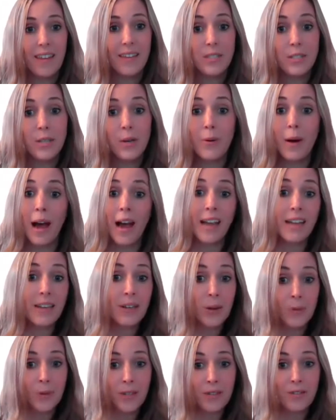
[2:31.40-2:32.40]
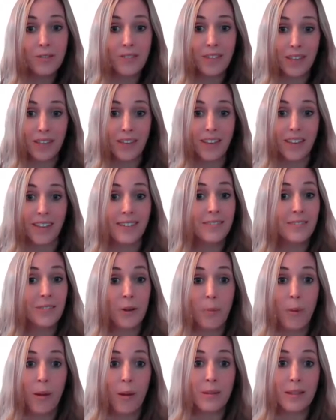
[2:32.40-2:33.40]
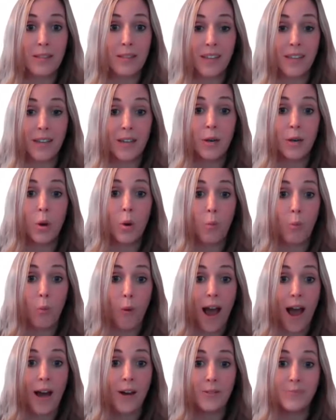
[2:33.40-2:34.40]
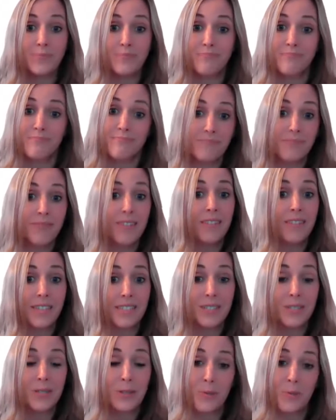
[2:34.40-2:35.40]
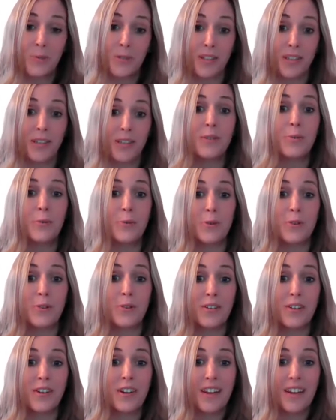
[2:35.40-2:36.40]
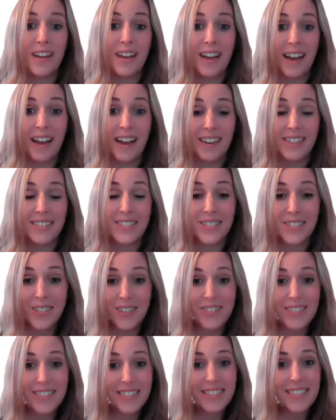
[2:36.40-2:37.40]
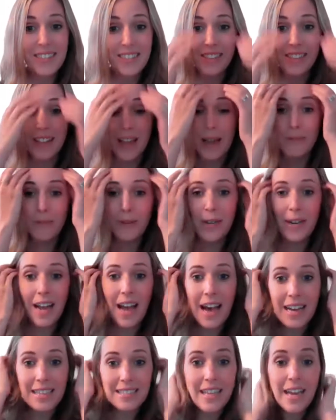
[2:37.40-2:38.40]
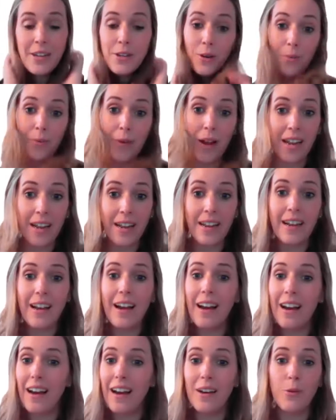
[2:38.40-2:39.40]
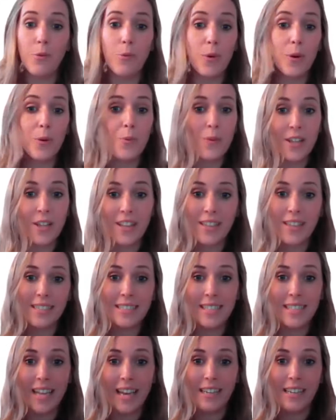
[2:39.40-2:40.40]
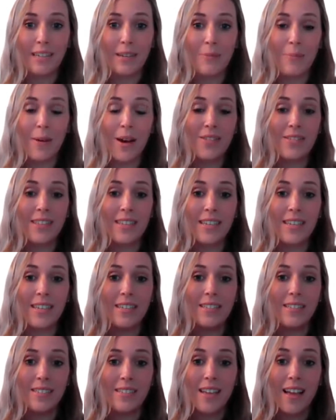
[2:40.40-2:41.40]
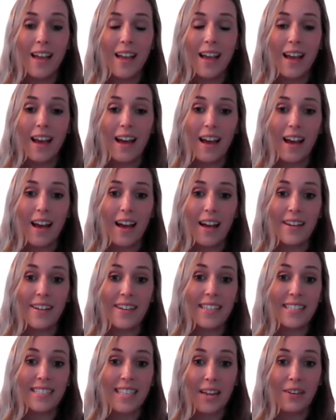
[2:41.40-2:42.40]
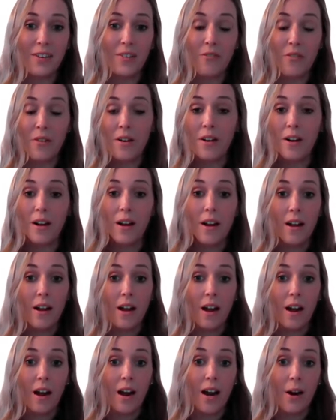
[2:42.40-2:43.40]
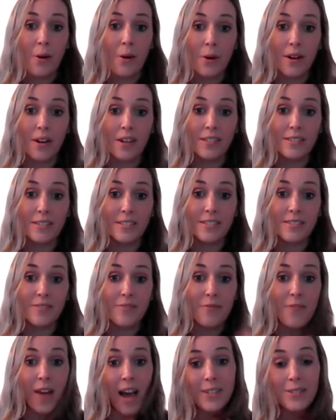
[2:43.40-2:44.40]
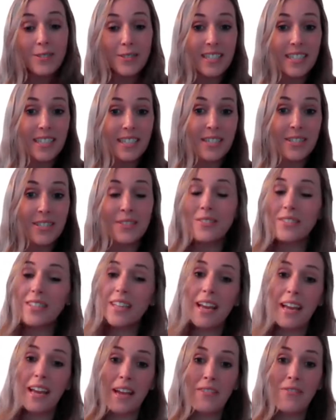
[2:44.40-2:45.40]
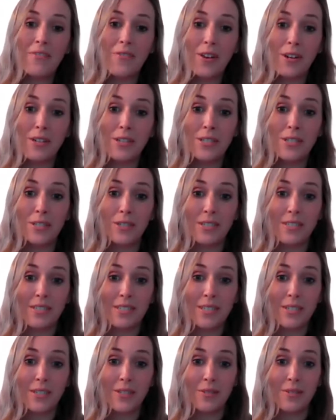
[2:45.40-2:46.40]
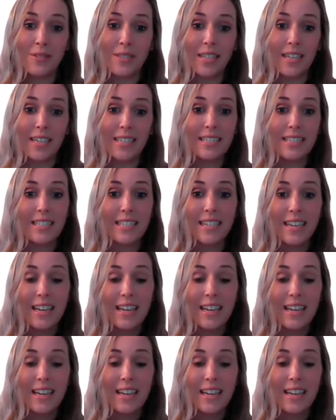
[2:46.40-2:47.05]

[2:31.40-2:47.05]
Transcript: So I know what you're thinking. You're probably thinking, wow, this is a really cool service that the library has. And you're right, we're really excited about this, excited for our faculty to use it and for our students to use it.